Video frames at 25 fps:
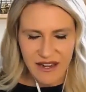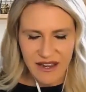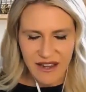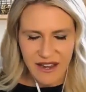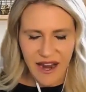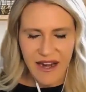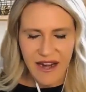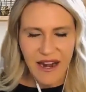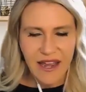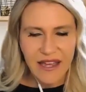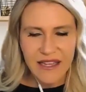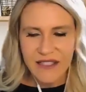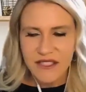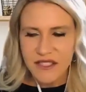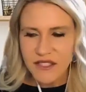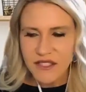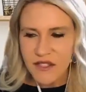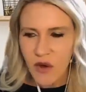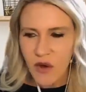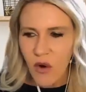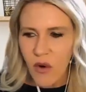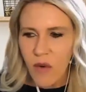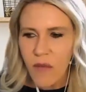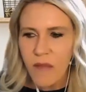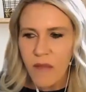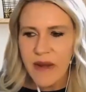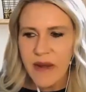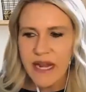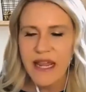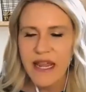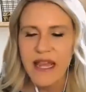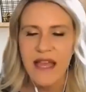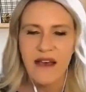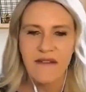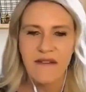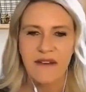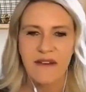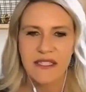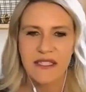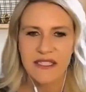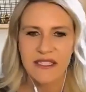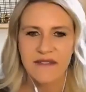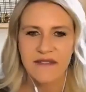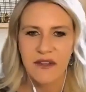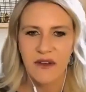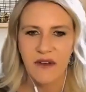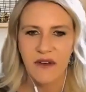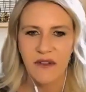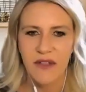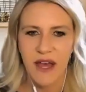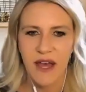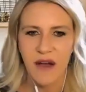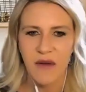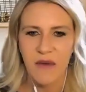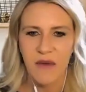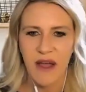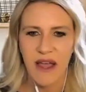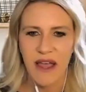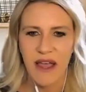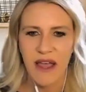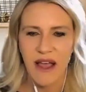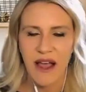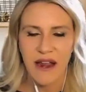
And like so many of us feel that way.